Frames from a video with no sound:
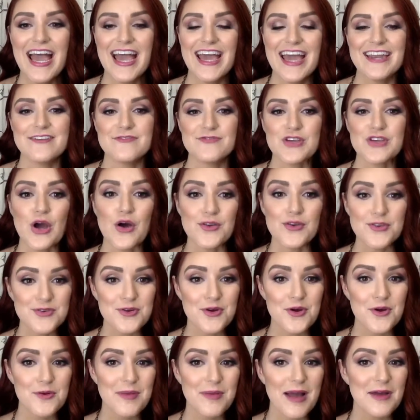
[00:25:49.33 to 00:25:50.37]
And if y'all don't
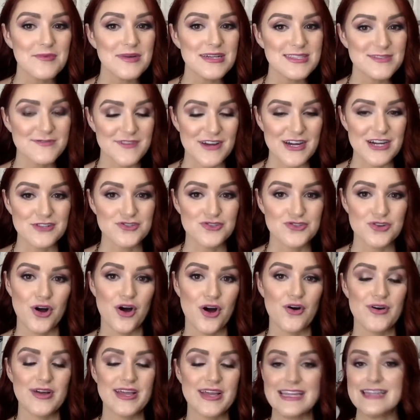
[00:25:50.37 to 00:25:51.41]
know about
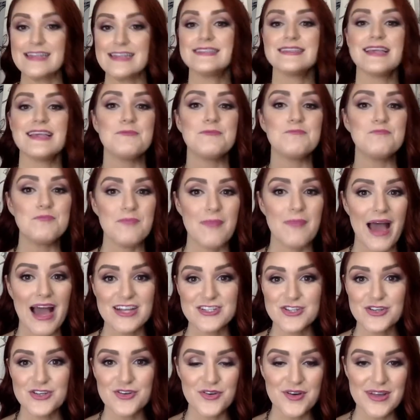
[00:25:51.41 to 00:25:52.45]
resveratrol, it is a
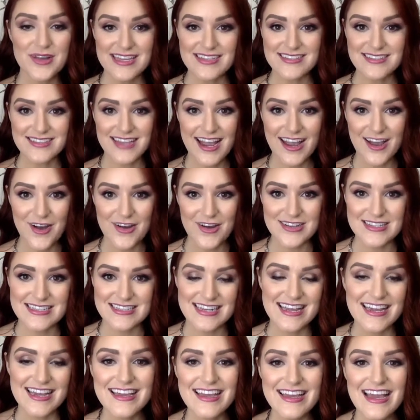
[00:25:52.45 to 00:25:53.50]
magical
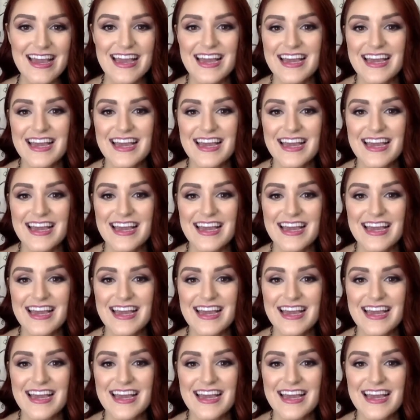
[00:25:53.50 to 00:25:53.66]
antioxidant.